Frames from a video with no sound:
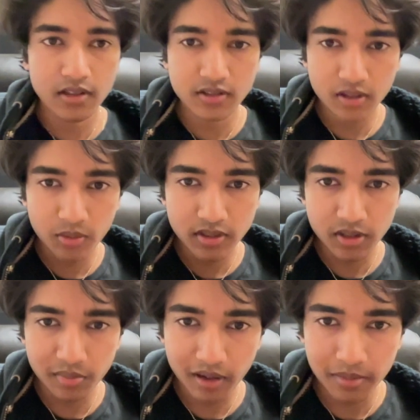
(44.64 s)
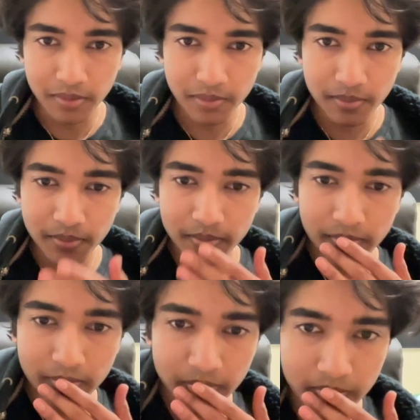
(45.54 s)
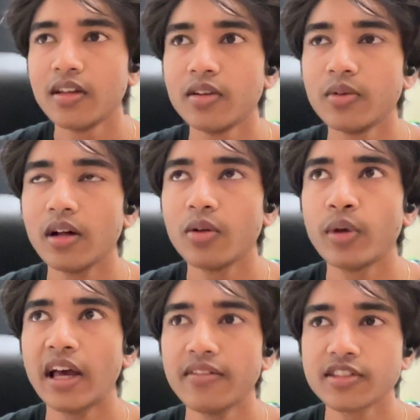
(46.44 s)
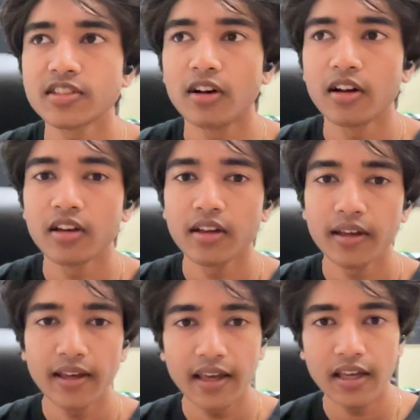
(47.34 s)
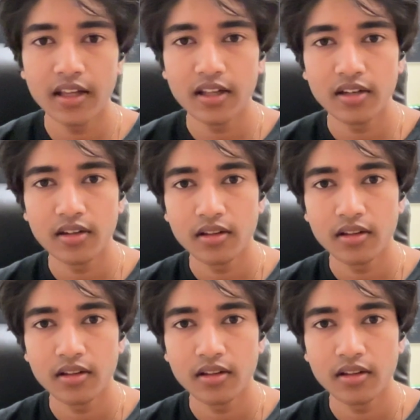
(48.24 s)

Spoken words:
So what's our problem? Well, we have a song and